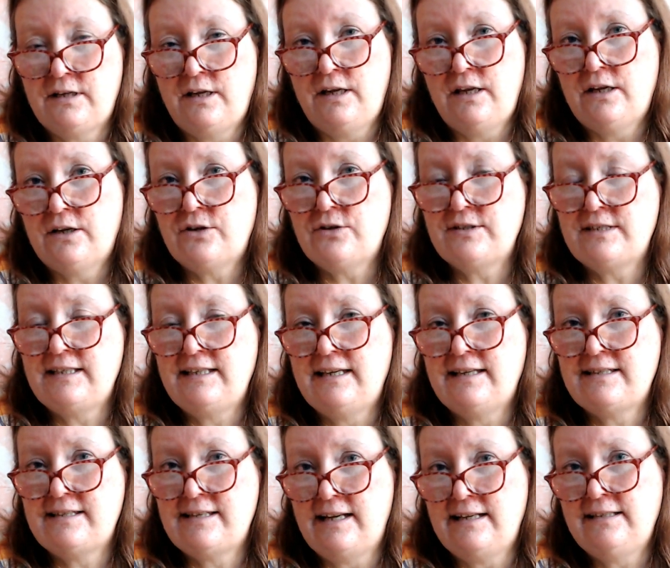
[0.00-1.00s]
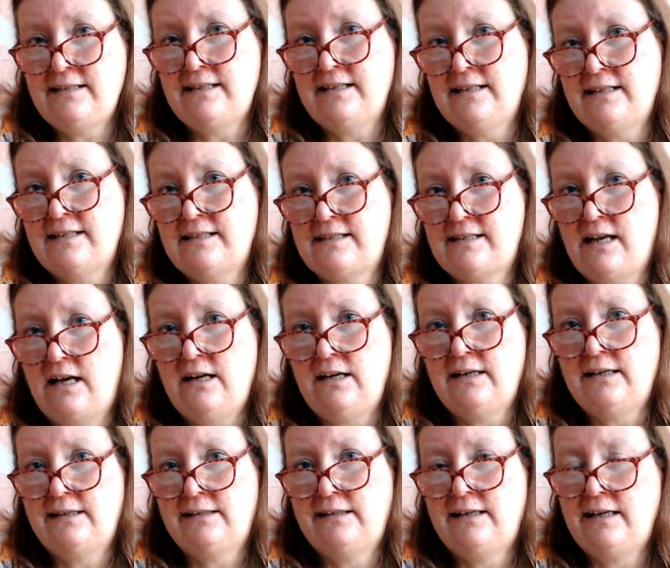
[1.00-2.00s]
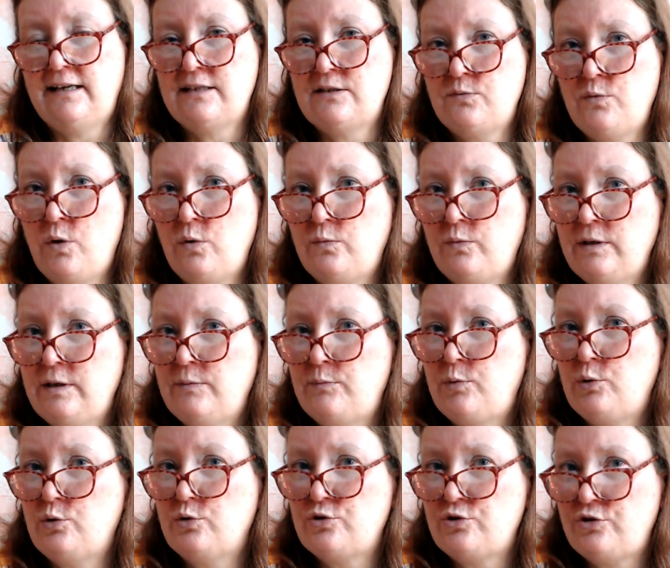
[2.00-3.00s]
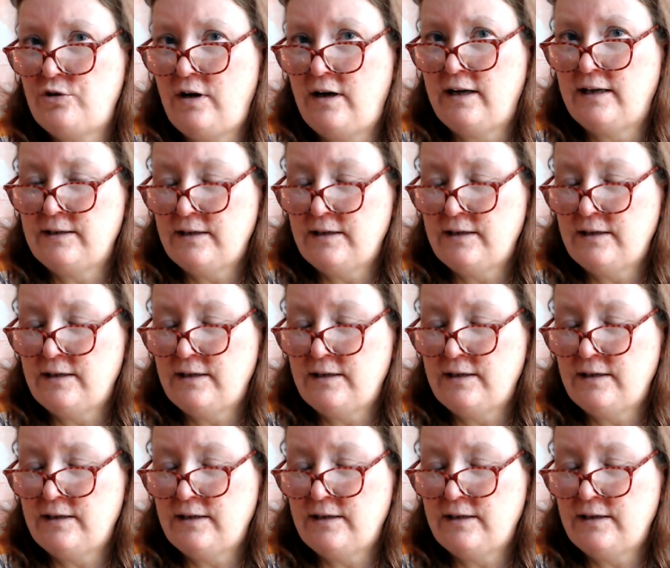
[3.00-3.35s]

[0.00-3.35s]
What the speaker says: because the ascending sign is what we portray.